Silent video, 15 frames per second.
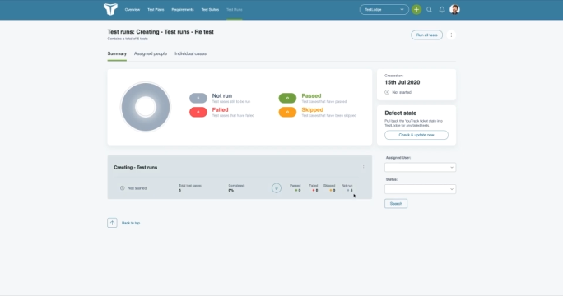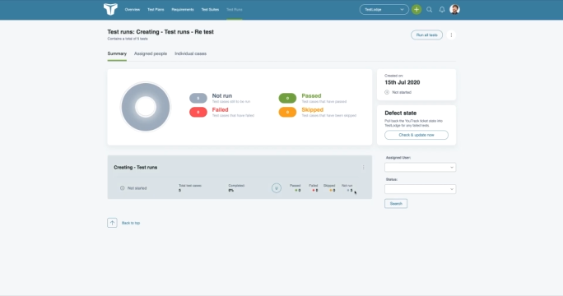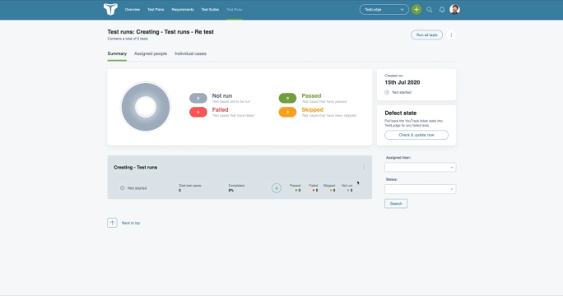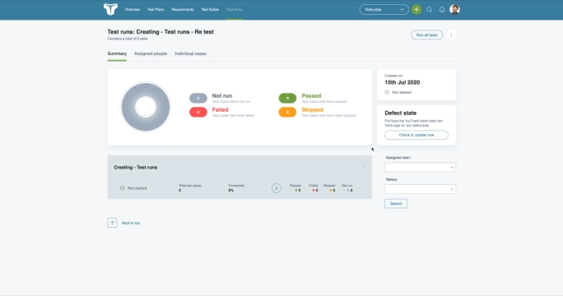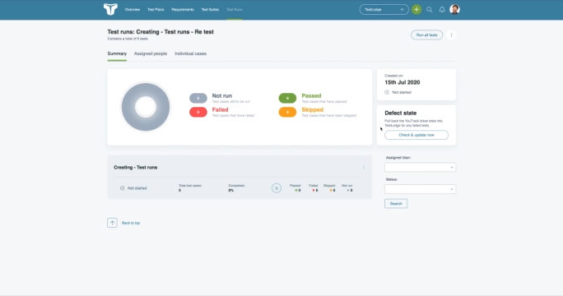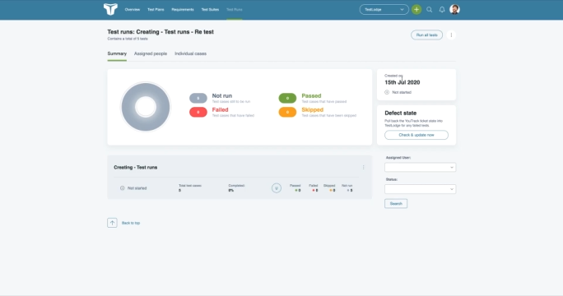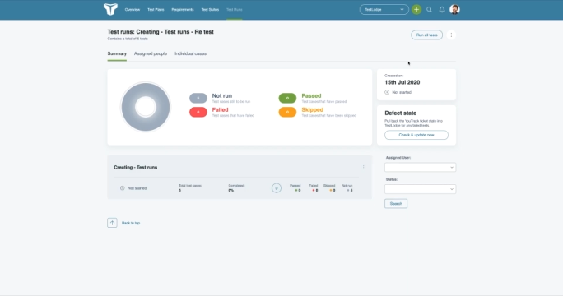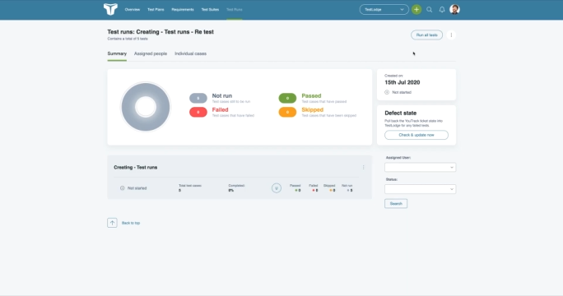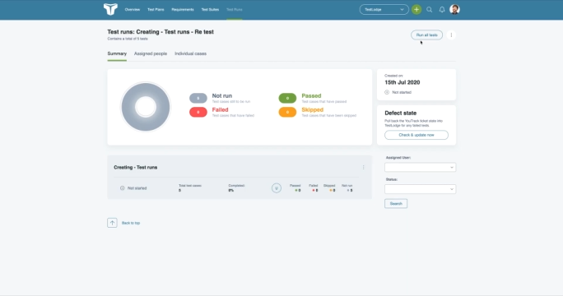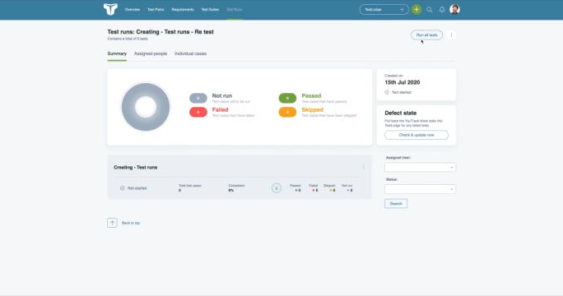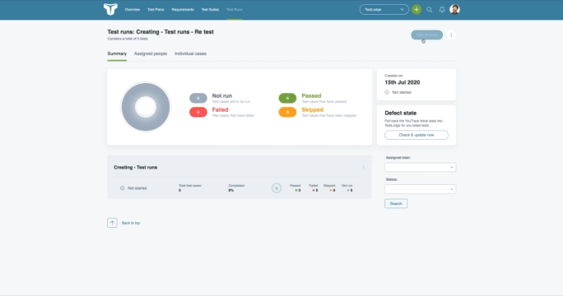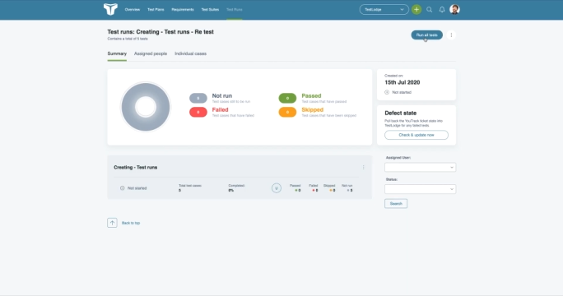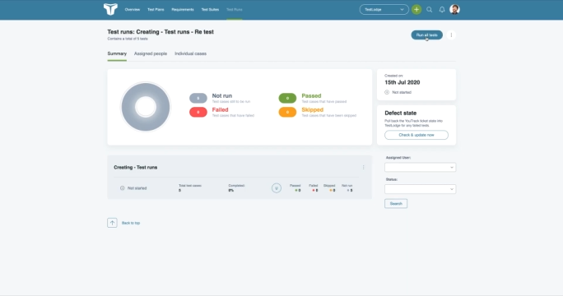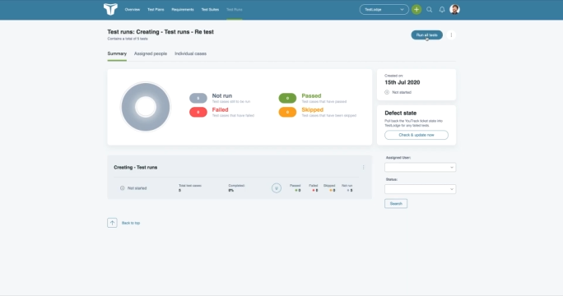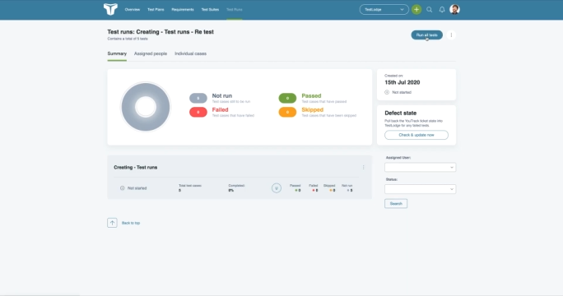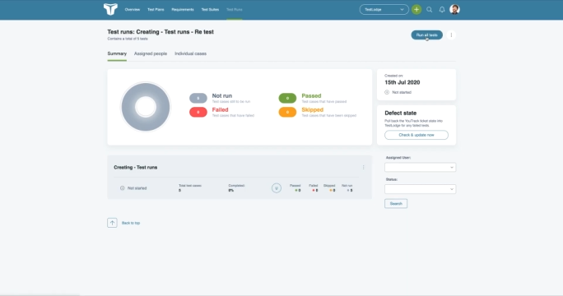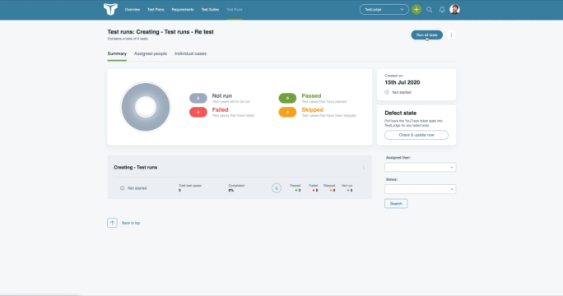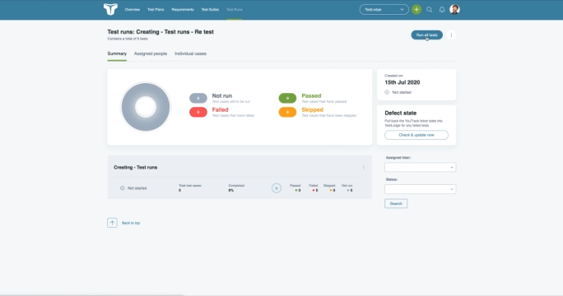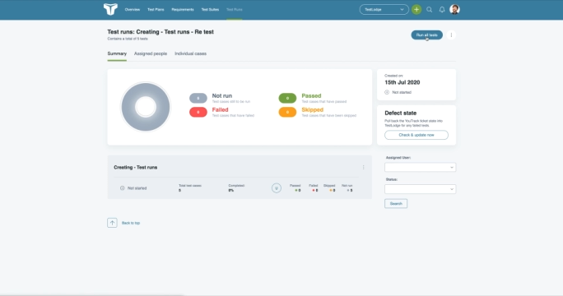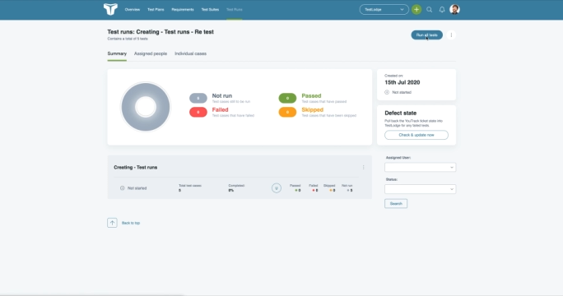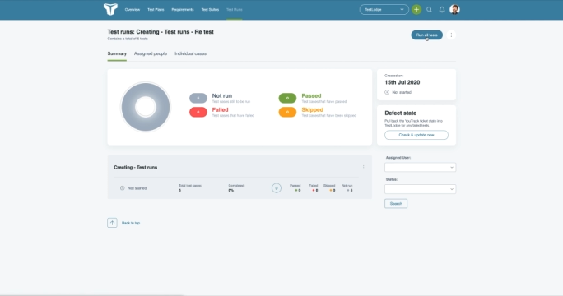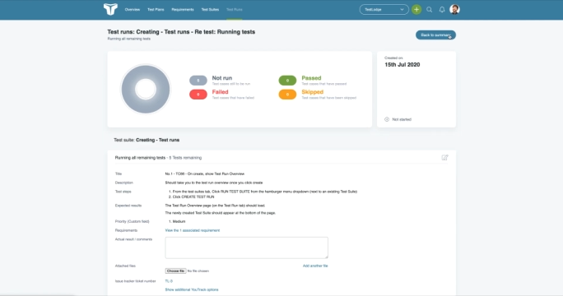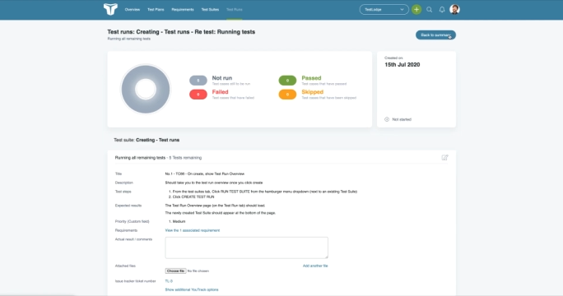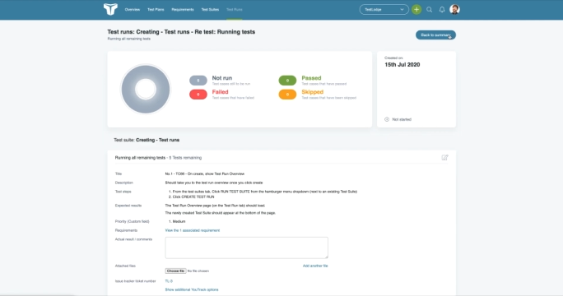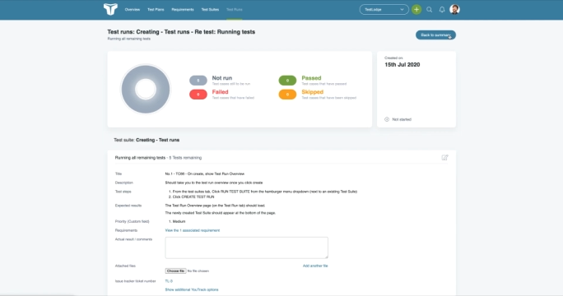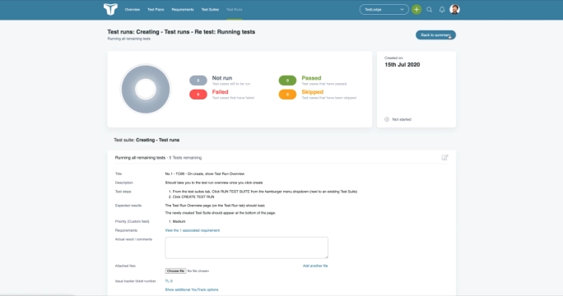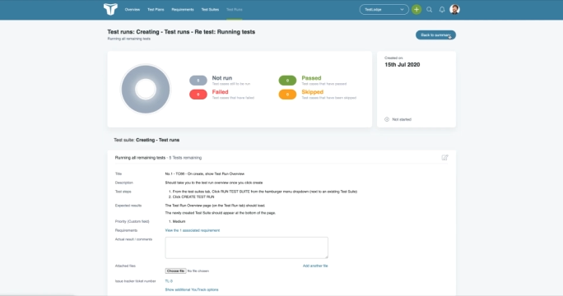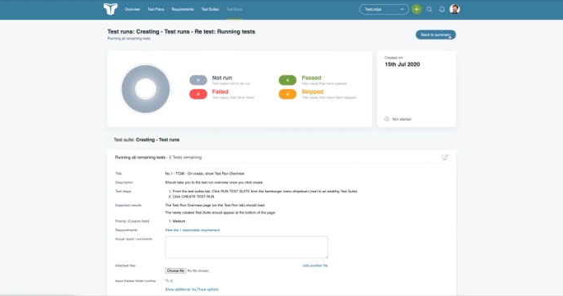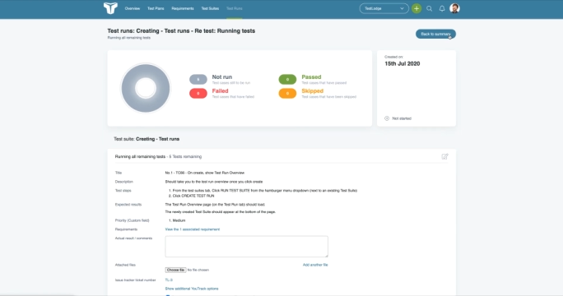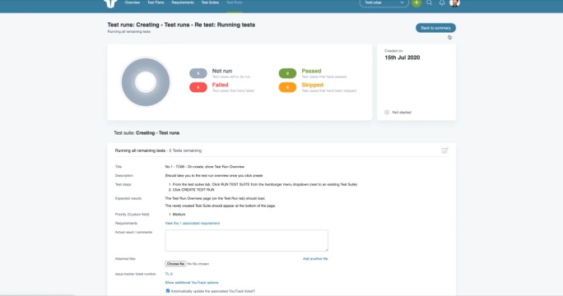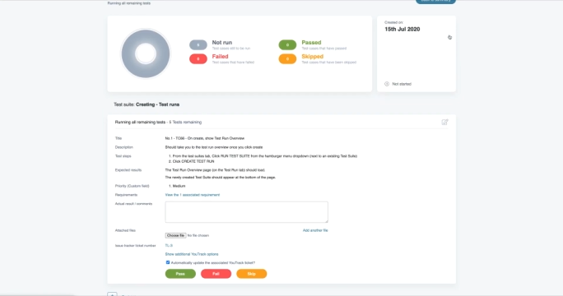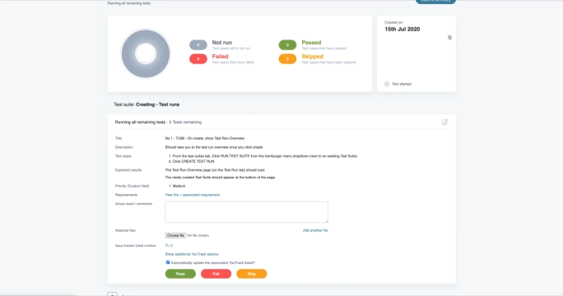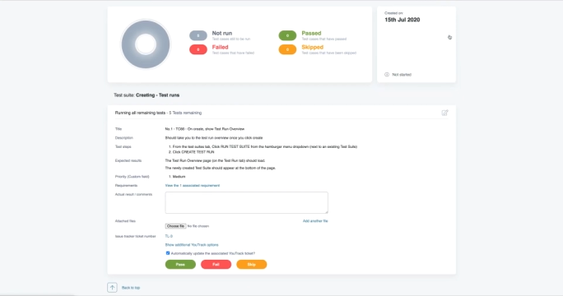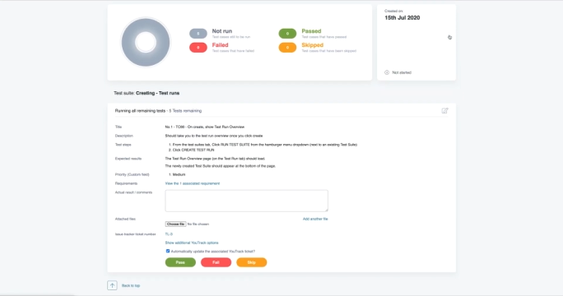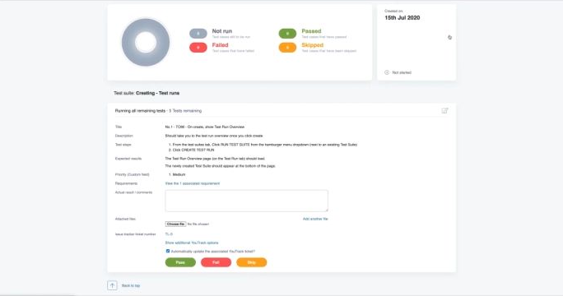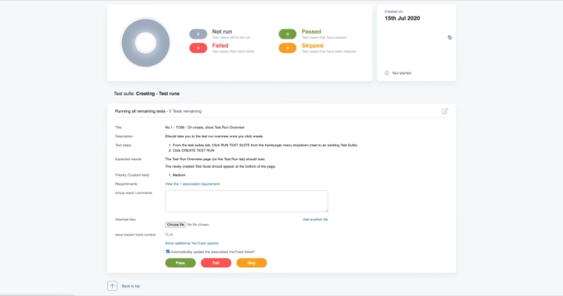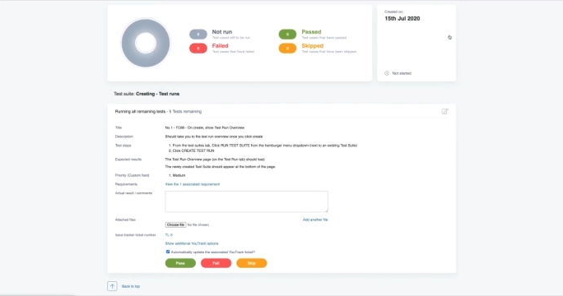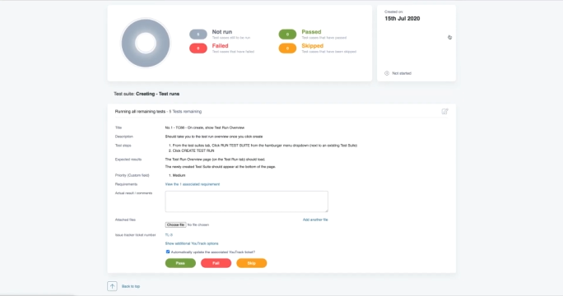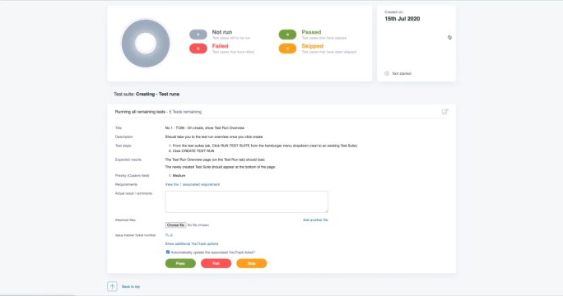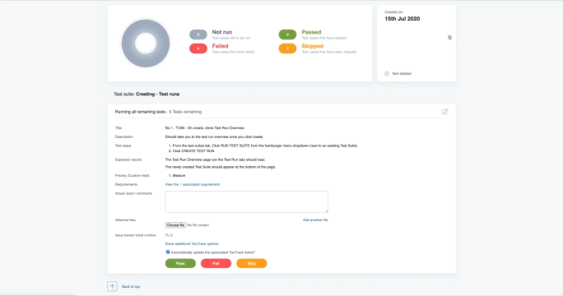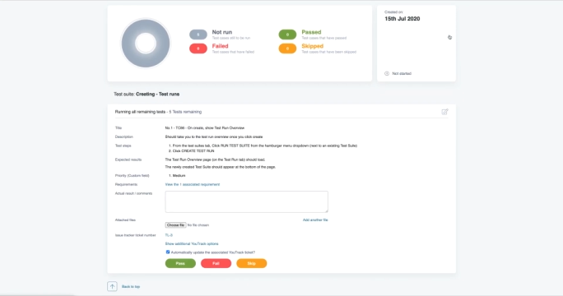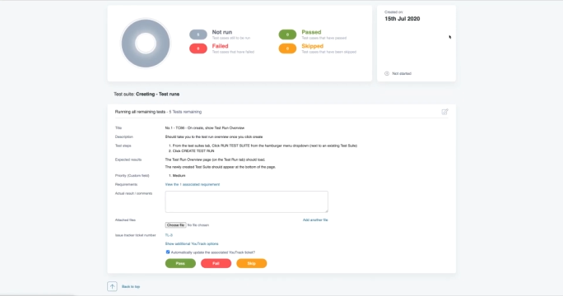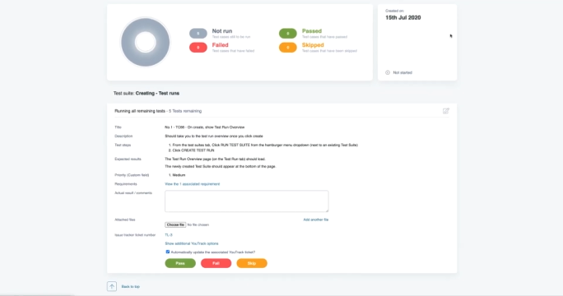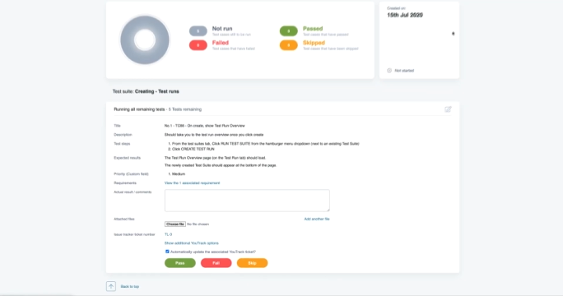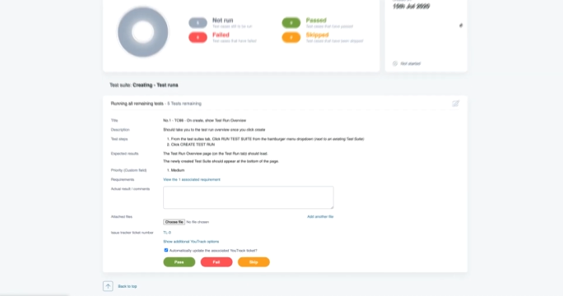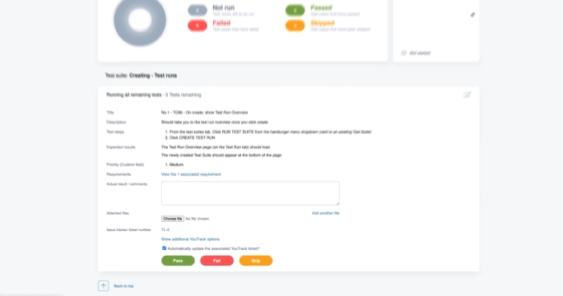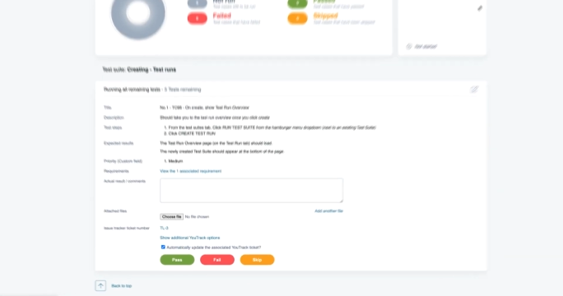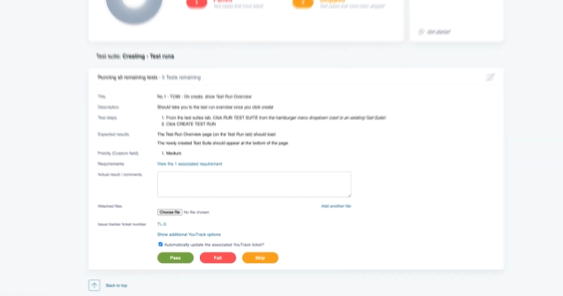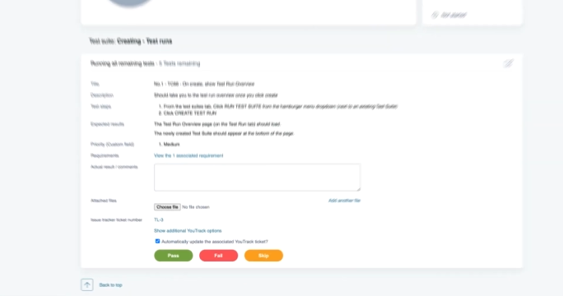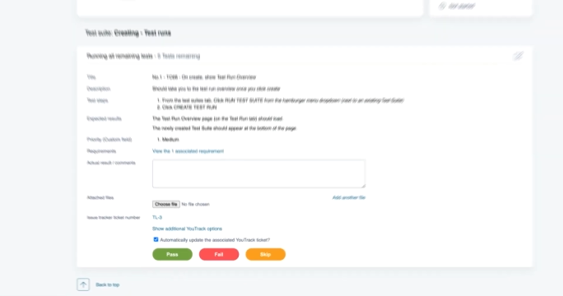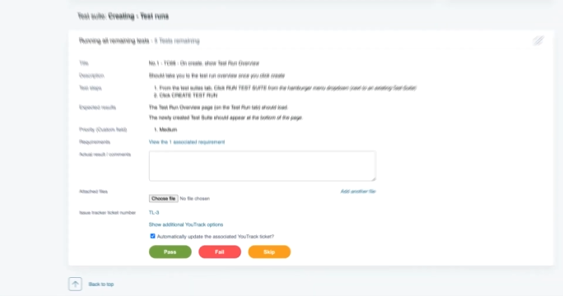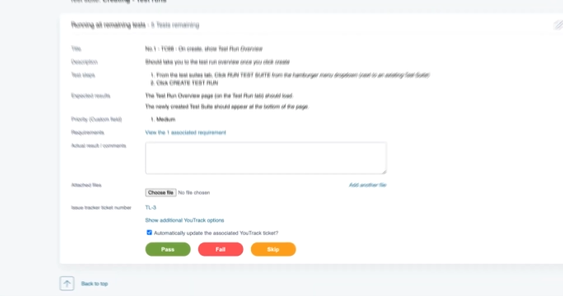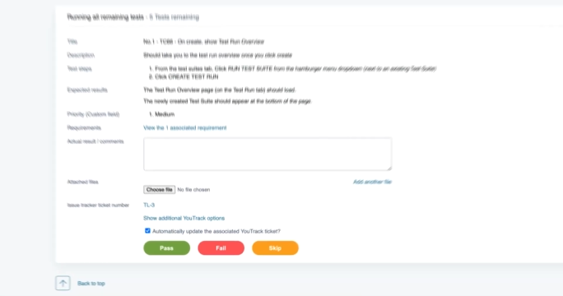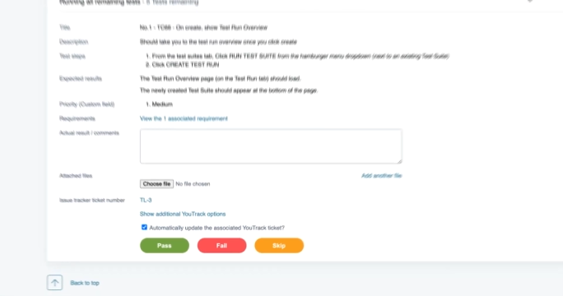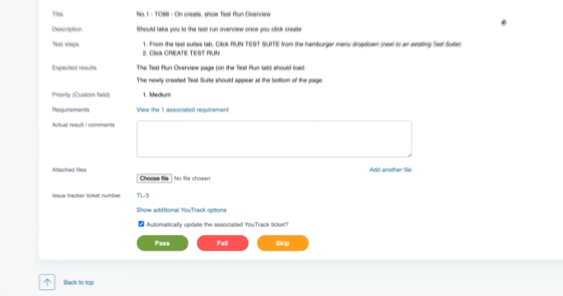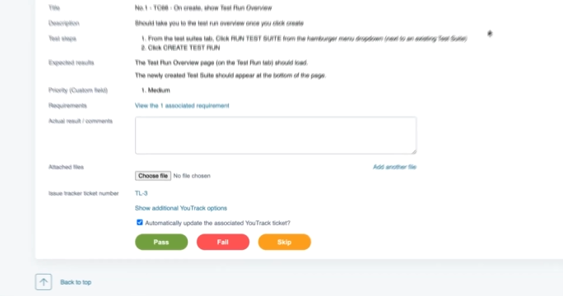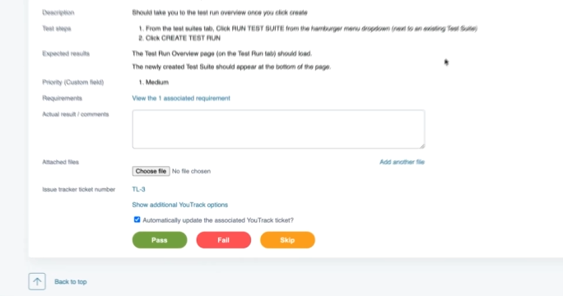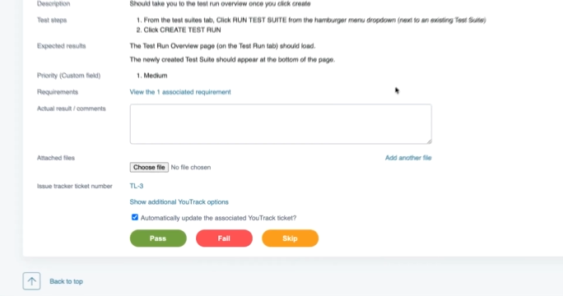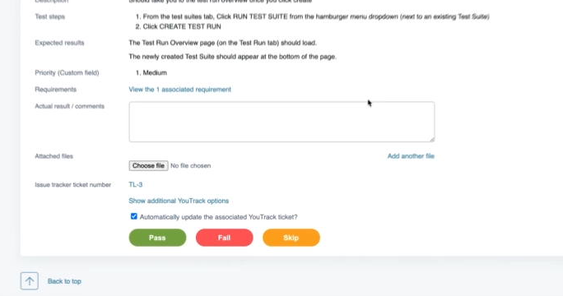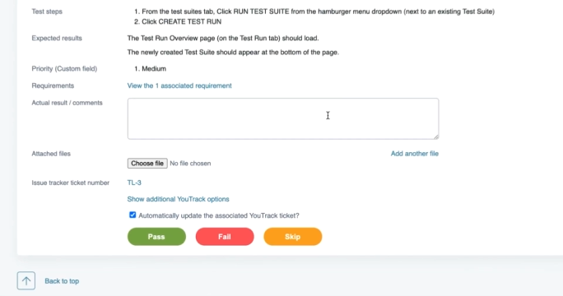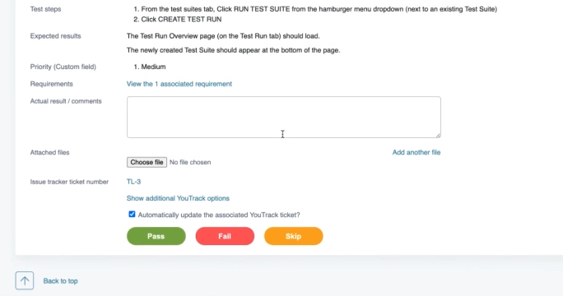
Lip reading: Nobody's mouth can be seen.